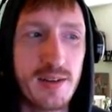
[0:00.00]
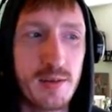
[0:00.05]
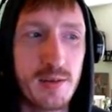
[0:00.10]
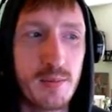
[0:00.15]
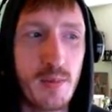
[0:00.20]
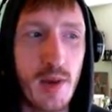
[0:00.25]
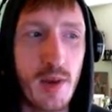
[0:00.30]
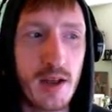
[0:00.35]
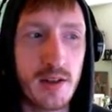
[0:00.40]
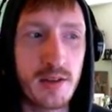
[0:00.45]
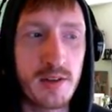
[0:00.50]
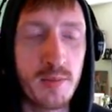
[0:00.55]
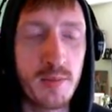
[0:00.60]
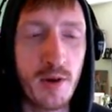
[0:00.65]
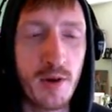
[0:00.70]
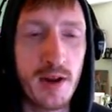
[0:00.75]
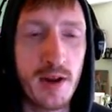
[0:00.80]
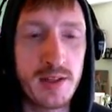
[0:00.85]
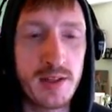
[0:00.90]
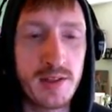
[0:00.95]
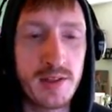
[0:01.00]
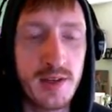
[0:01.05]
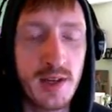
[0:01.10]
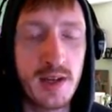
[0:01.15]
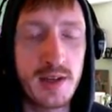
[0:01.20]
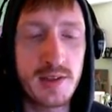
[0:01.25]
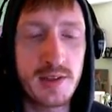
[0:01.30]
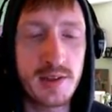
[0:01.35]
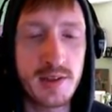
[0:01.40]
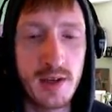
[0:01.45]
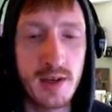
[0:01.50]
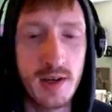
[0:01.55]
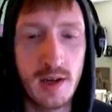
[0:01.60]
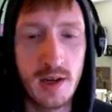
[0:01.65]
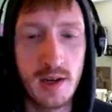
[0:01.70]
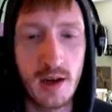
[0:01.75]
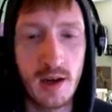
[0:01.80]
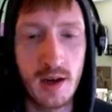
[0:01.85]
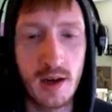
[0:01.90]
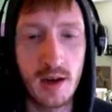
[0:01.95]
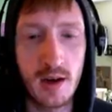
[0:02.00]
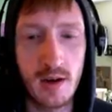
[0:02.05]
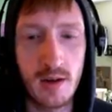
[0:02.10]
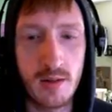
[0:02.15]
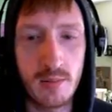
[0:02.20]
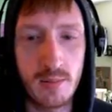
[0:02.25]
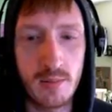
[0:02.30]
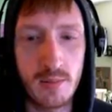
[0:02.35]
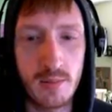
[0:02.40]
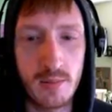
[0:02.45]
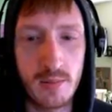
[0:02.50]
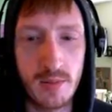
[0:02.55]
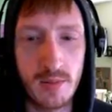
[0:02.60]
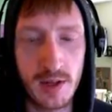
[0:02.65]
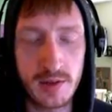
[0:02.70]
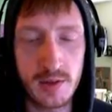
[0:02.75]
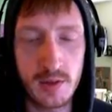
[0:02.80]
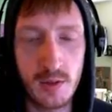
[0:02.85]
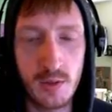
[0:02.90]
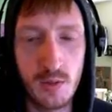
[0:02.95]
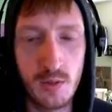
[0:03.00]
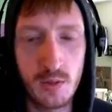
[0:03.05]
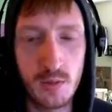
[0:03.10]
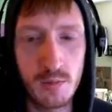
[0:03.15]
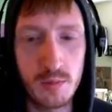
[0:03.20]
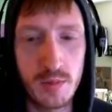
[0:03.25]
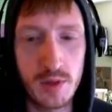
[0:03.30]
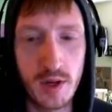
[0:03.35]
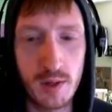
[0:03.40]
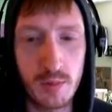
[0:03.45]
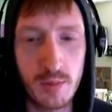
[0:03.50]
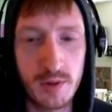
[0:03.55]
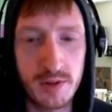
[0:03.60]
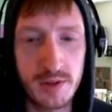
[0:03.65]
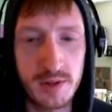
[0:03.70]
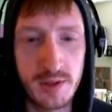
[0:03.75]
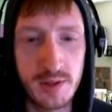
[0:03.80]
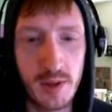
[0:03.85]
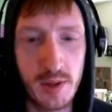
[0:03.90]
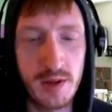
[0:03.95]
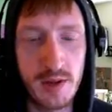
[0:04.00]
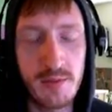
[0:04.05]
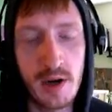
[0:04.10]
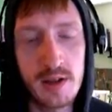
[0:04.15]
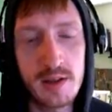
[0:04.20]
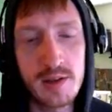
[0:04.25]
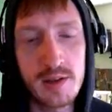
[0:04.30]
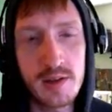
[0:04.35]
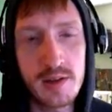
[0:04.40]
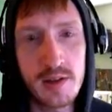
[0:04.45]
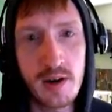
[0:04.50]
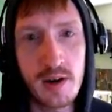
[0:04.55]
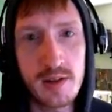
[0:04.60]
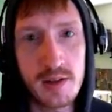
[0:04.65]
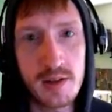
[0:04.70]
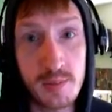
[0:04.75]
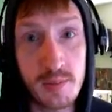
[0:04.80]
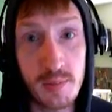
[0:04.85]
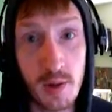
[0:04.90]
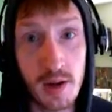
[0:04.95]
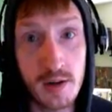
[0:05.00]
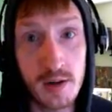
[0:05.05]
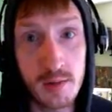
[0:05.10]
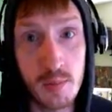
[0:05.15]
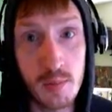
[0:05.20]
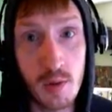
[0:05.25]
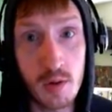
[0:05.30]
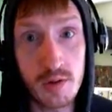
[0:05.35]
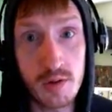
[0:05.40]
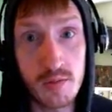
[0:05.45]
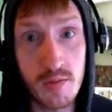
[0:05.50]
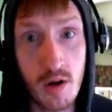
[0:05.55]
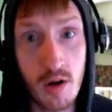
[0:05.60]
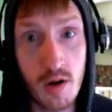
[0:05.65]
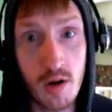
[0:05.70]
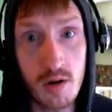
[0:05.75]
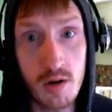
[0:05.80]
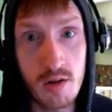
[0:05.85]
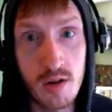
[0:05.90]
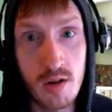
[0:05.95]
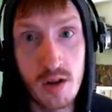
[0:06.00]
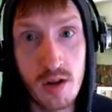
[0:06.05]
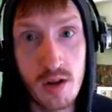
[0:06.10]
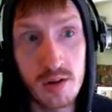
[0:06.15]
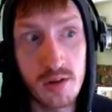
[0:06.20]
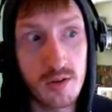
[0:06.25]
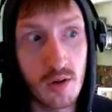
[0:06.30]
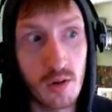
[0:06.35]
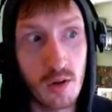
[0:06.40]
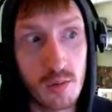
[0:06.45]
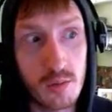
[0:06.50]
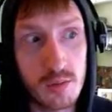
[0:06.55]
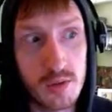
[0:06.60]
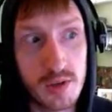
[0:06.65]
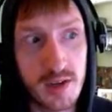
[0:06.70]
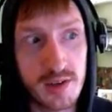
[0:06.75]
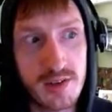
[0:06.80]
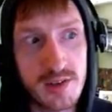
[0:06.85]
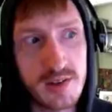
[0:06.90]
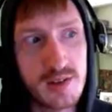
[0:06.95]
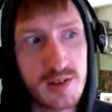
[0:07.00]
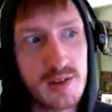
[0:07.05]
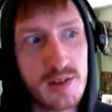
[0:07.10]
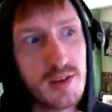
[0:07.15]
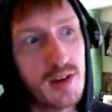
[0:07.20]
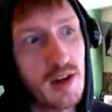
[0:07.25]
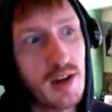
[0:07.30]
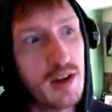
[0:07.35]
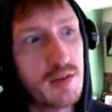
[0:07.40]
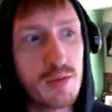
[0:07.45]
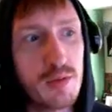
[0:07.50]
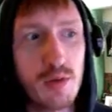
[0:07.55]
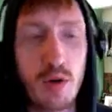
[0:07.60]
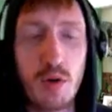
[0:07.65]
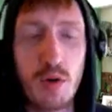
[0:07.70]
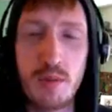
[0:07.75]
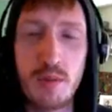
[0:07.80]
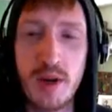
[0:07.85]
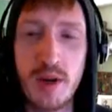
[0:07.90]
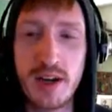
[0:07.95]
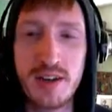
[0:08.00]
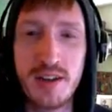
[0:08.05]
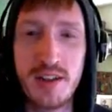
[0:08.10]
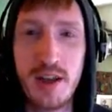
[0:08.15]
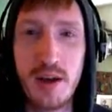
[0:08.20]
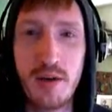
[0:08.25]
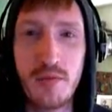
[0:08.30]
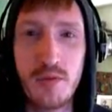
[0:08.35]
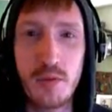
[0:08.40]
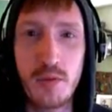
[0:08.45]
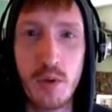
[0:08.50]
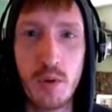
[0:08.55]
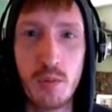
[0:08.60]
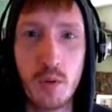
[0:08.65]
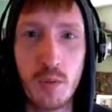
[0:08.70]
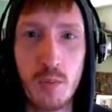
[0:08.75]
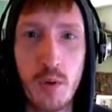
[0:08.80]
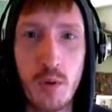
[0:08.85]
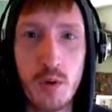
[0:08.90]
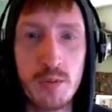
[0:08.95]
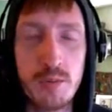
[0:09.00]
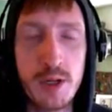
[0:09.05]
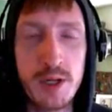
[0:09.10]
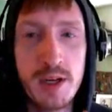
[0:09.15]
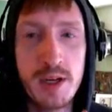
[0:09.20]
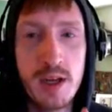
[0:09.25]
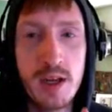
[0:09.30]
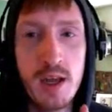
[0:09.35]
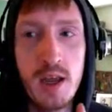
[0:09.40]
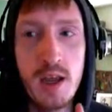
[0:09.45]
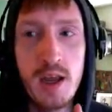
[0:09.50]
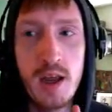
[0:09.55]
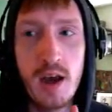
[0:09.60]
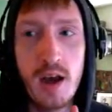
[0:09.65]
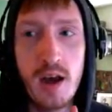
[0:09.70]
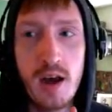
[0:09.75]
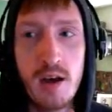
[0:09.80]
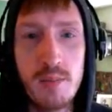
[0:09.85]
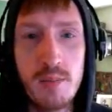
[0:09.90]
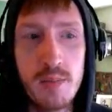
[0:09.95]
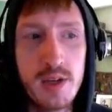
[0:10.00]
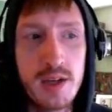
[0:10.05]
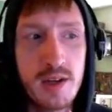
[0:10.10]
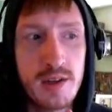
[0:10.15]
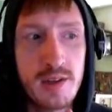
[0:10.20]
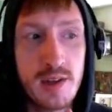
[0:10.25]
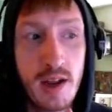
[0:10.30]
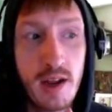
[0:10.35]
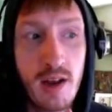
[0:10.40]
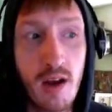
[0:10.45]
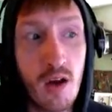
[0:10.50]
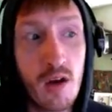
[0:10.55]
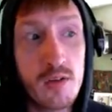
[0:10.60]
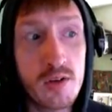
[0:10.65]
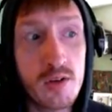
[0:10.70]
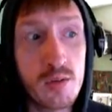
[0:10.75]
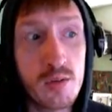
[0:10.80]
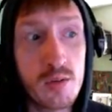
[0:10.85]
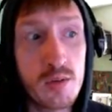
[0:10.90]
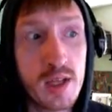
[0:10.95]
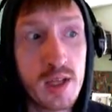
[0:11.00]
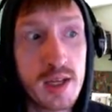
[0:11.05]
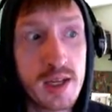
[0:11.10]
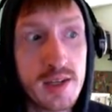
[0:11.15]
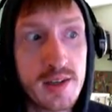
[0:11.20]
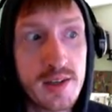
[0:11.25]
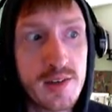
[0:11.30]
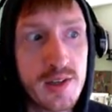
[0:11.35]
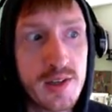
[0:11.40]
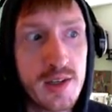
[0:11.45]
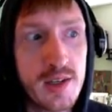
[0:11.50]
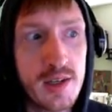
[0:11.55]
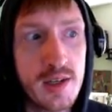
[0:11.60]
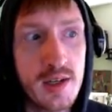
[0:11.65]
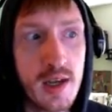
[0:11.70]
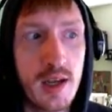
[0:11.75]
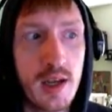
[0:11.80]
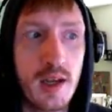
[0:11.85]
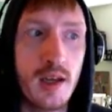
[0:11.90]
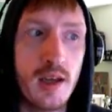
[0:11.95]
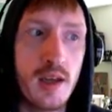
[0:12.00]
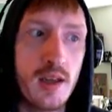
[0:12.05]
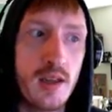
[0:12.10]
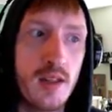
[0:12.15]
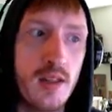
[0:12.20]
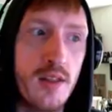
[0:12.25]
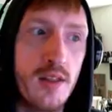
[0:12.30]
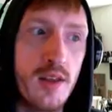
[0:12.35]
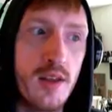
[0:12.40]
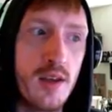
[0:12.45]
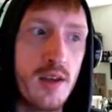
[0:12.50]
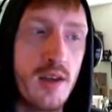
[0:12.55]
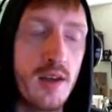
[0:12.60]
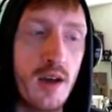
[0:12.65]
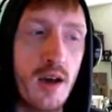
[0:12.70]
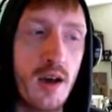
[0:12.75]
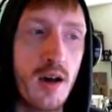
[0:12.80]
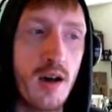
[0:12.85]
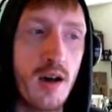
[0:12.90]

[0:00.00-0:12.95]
Miles Morales, yes, um, that's cool, but I want to see the Ben Riley Scarlet Spider most of all. So just going back to that for one more moment, because I also would like to see the